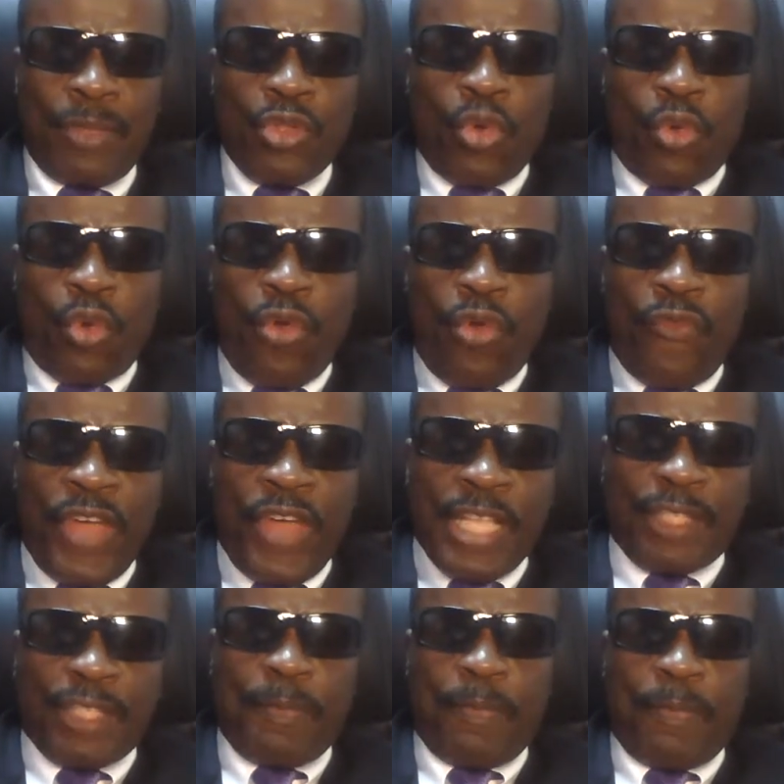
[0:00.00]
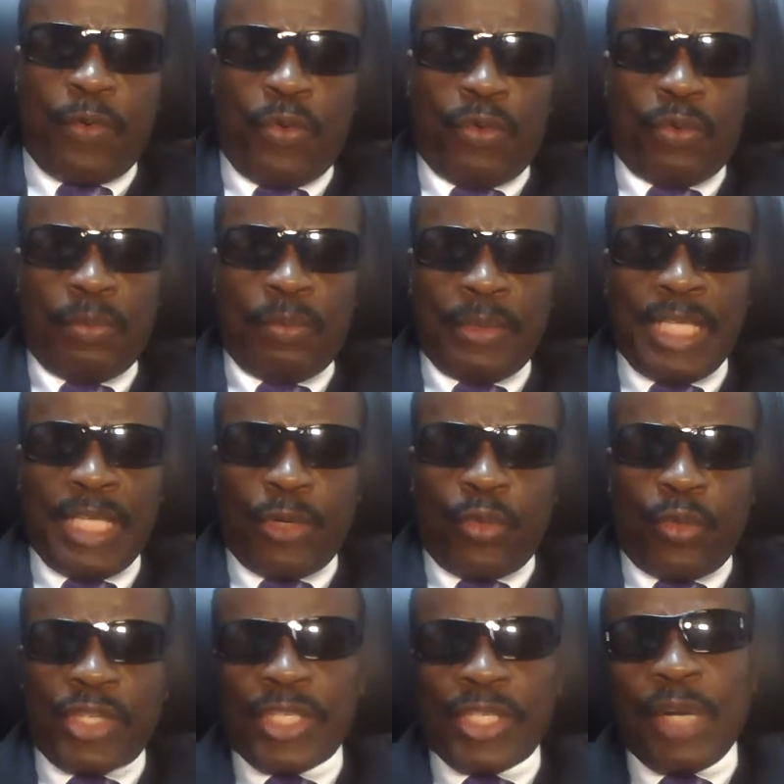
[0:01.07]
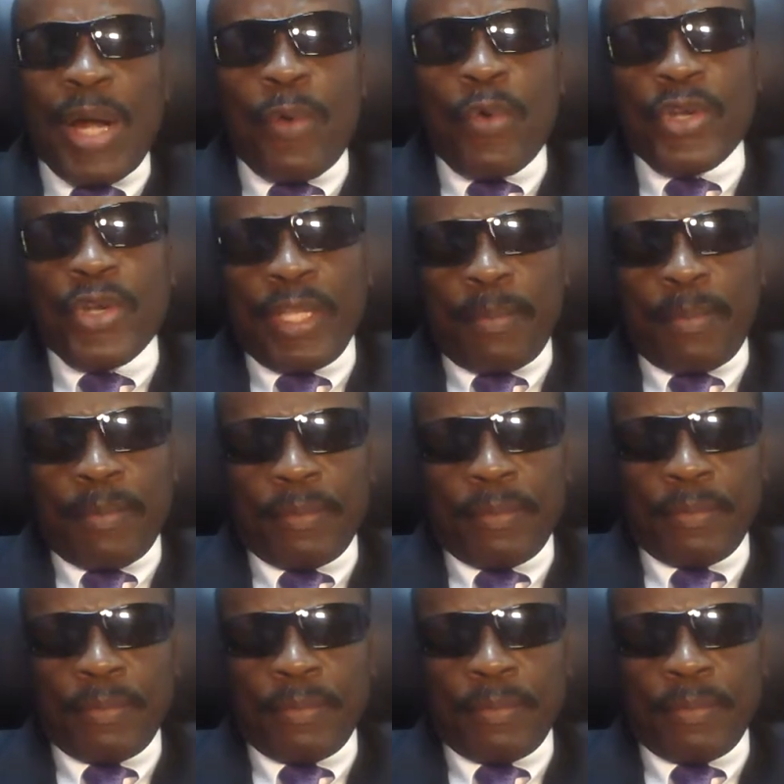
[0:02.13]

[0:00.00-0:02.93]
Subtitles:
to convince people that were surrounding him.